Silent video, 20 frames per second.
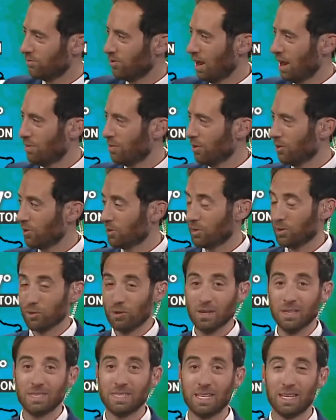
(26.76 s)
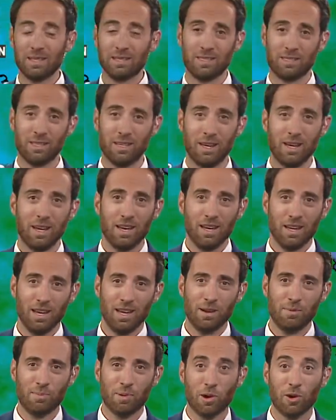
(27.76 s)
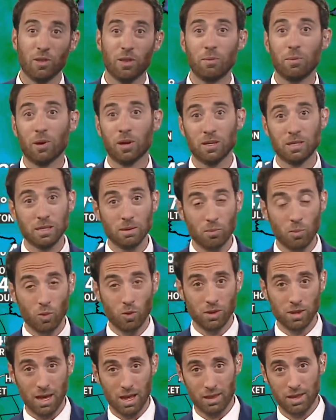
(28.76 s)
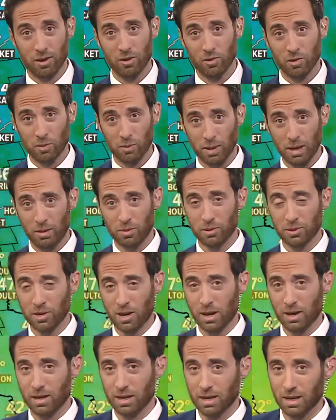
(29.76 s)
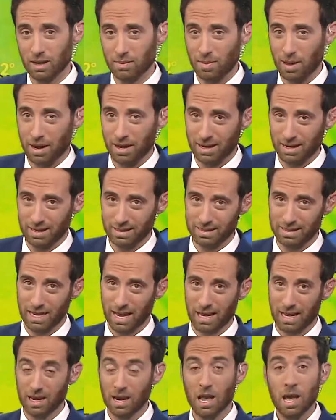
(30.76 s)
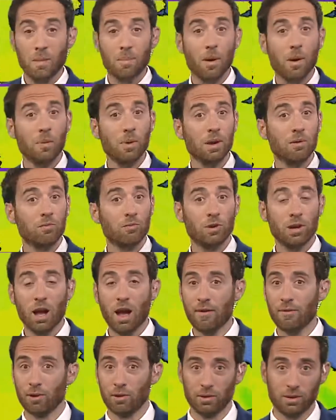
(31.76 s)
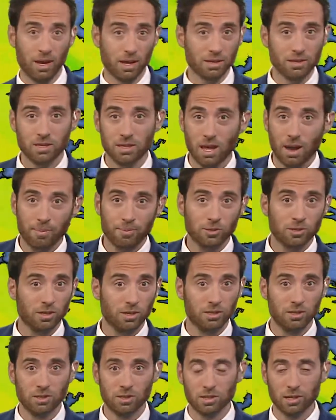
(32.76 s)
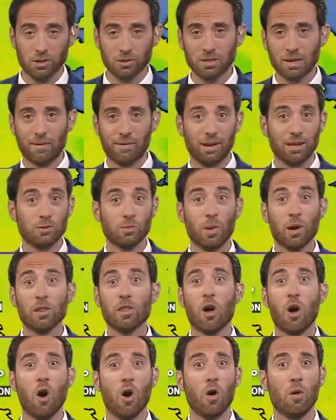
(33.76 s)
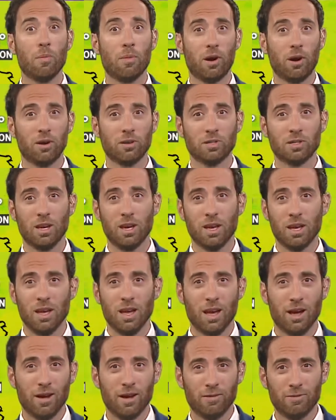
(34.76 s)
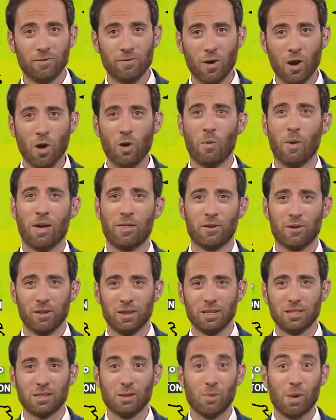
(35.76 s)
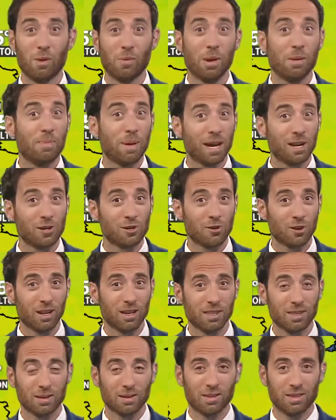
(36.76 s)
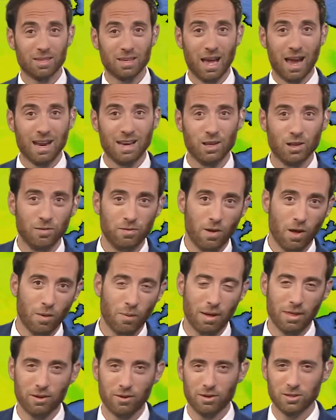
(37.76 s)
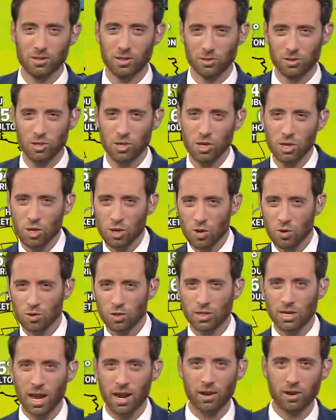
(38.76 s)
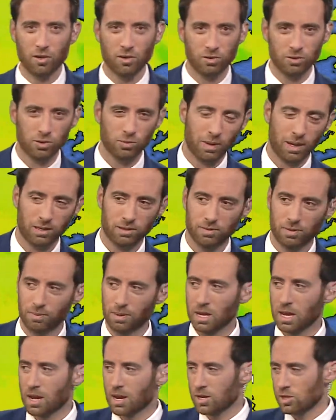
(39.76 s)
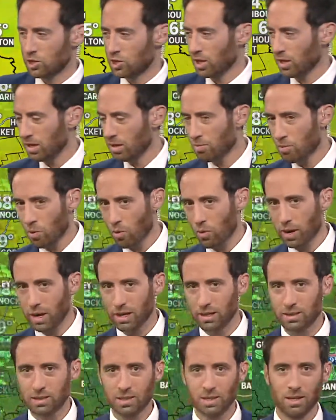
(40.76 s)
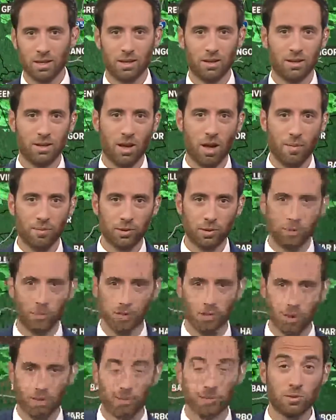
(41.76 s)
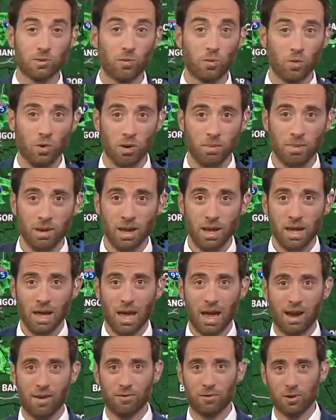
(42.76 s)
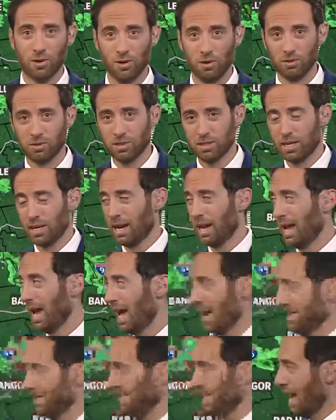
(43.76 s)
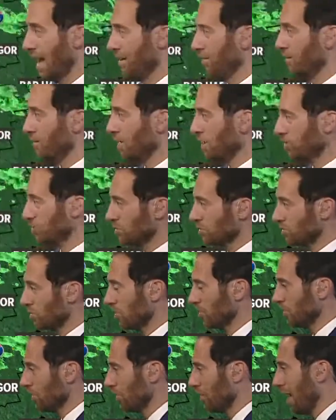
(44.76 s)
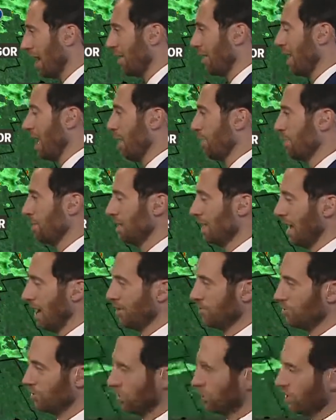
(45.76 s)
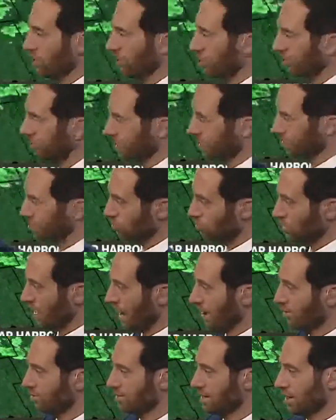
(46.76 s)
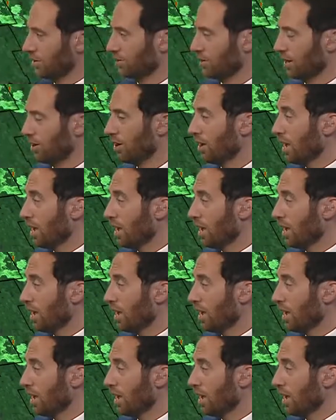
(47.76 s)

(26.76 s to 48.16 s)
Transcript: Fryeburg, 36 in Berlin. We're going to see more of that later in the week. We'll talk about it in a second. But we recovered, got to the upper 60s, low 70s. One of the hallmarks of fall weather, at least the way we picture it, the, the ideal fall weather, is those huge diurnal swings from chilly mornings to comfortable to almost warm afternoons. Today had that. We also started to cloud up in the afternoon. We've got some showers out there.